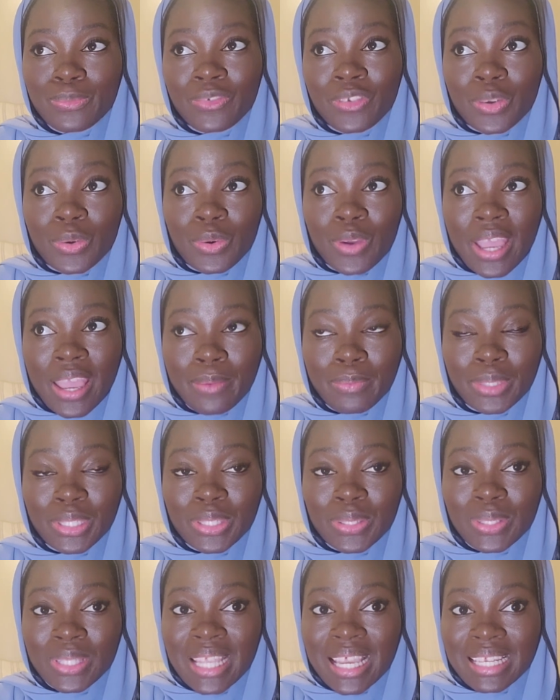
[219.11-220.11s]
few
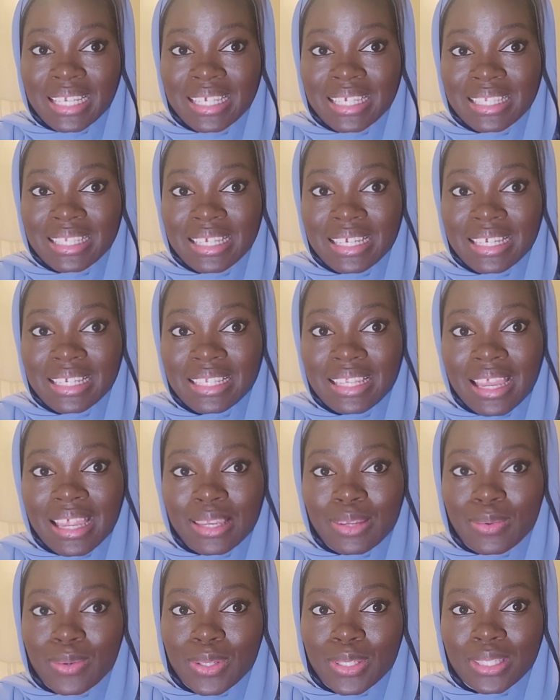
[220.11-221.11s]
episodes that he did.
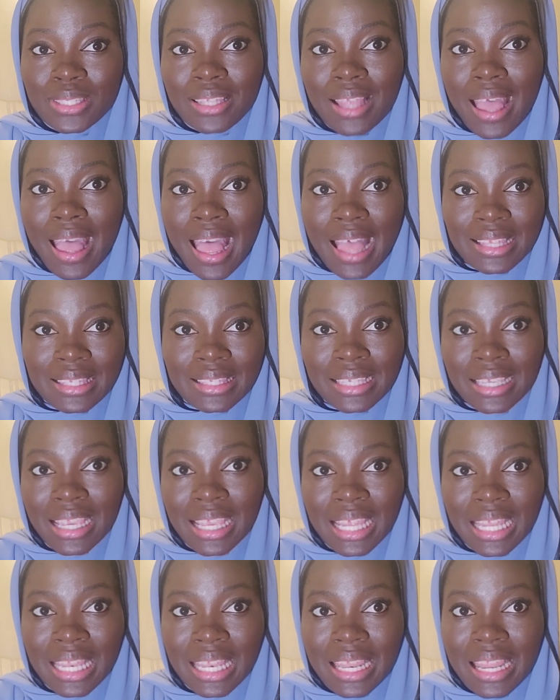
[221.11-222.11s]
And he was
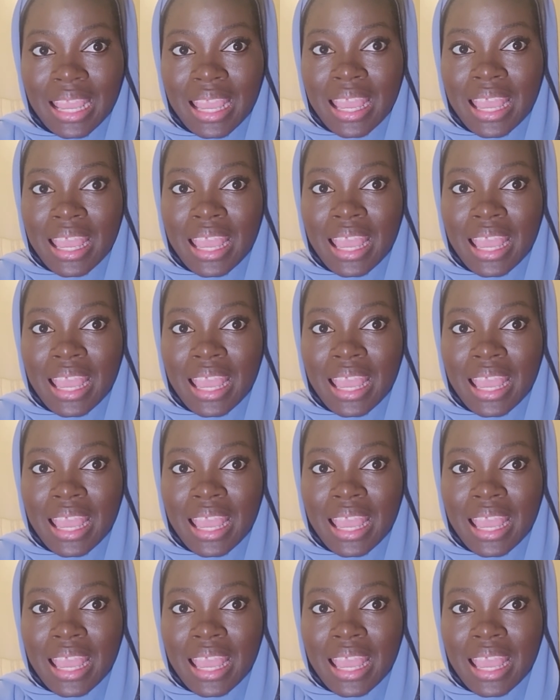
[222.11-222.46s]
asking